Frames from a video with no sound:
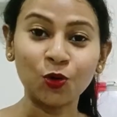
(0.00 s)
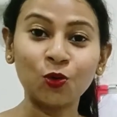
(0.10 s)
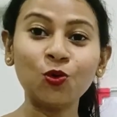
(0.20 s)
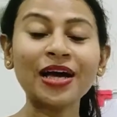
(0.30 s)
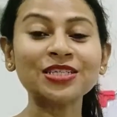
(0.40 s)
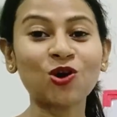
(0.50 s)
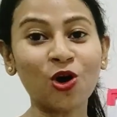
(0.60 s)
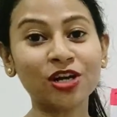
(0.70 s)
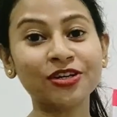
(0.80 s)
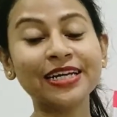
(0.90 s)
who has
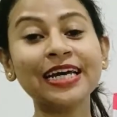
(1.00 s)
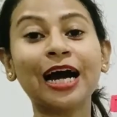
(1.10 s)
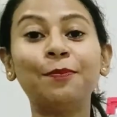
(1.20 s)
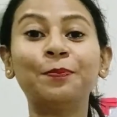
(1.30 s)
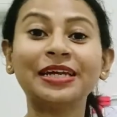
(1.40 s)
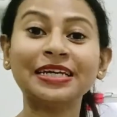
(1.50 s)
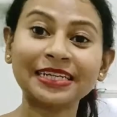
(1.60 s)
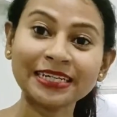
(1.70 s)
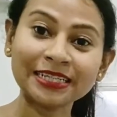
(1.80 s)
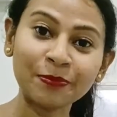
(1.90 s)
already
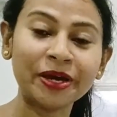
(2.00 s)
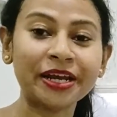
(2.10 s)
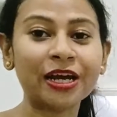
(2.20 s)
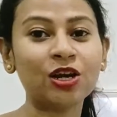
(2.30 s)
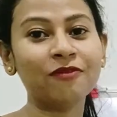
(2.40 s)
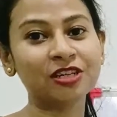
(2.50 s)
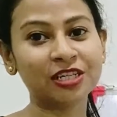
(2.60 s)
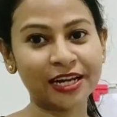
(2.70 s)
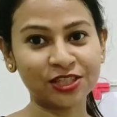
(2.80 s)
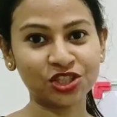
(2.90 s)
completed the period of
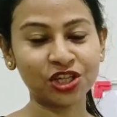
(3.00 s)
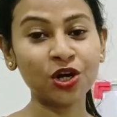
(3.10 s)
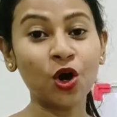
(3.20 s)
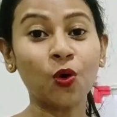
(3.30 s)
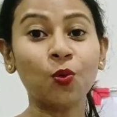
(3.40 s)
detention